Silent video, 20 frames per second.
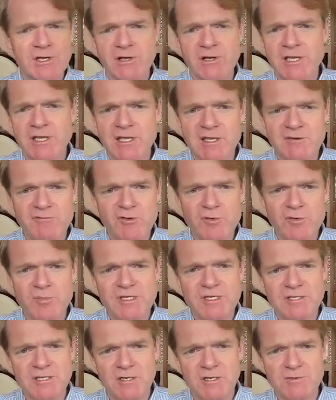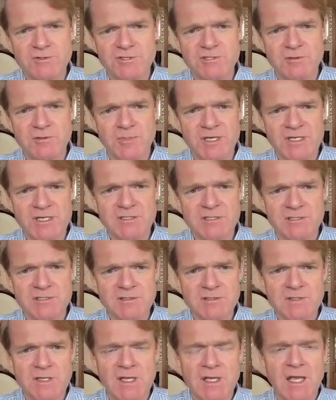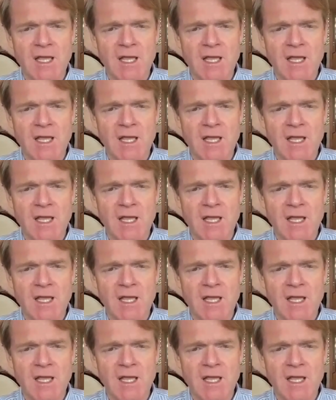I can give you the best coaches and mentors.